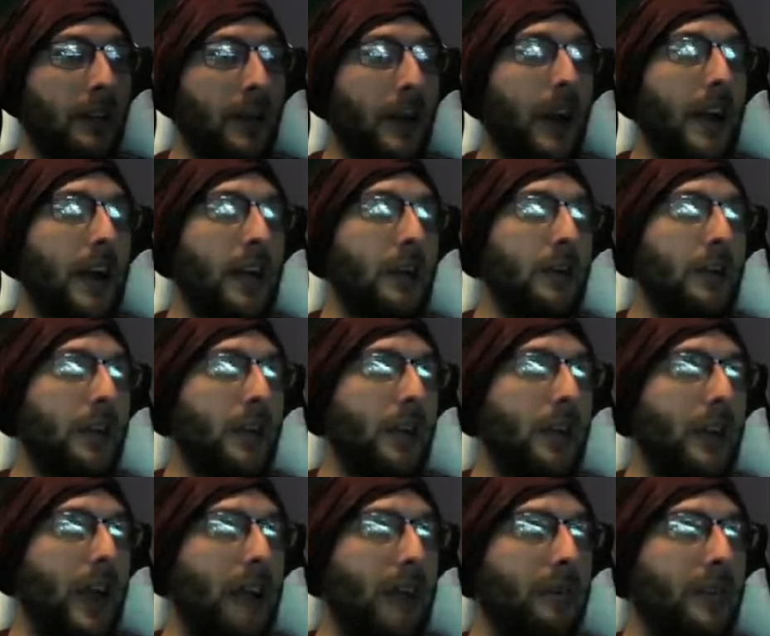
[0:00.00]
All right, here we go.
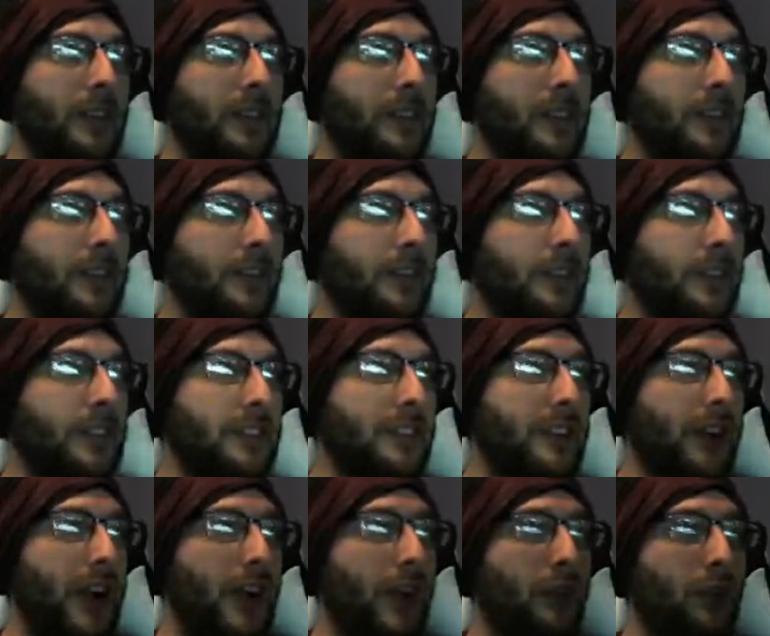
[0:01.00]
I'm getting these
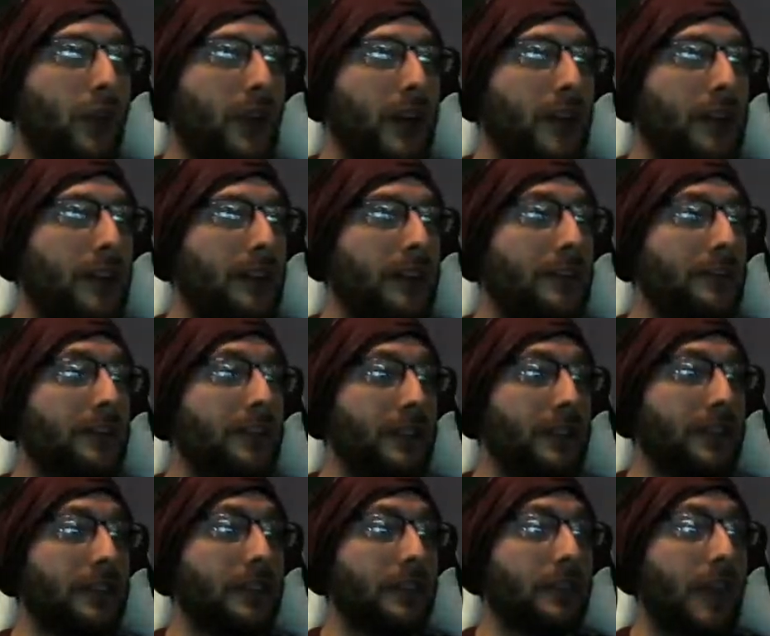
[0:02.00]
crowds right here. This
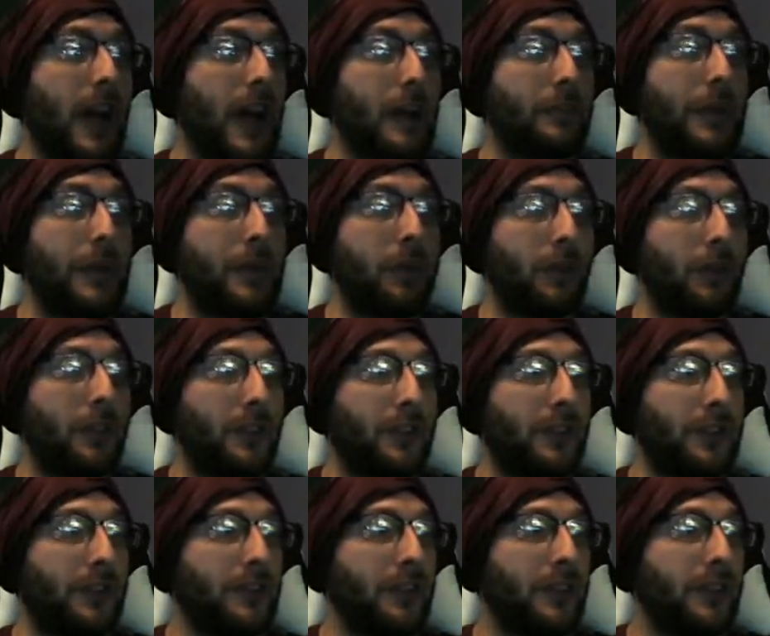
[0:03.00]
is a lot of people,
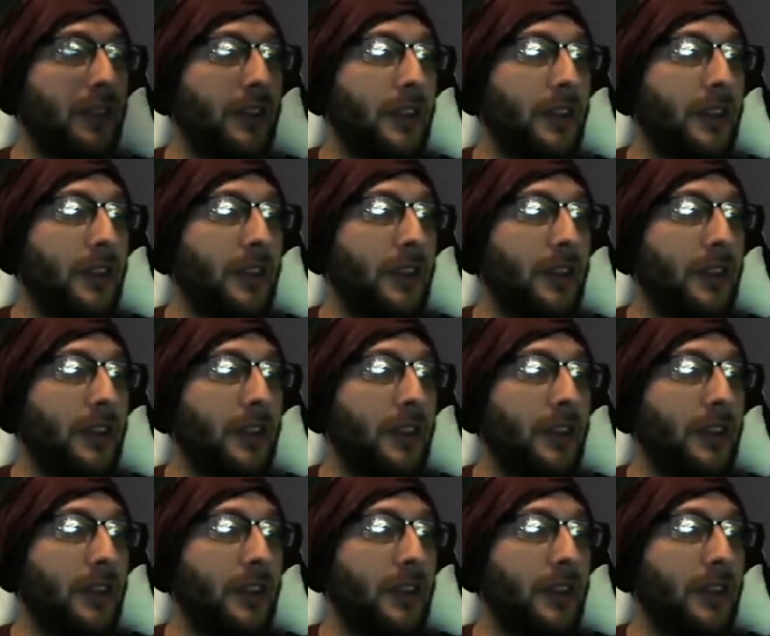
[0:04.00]
dudes.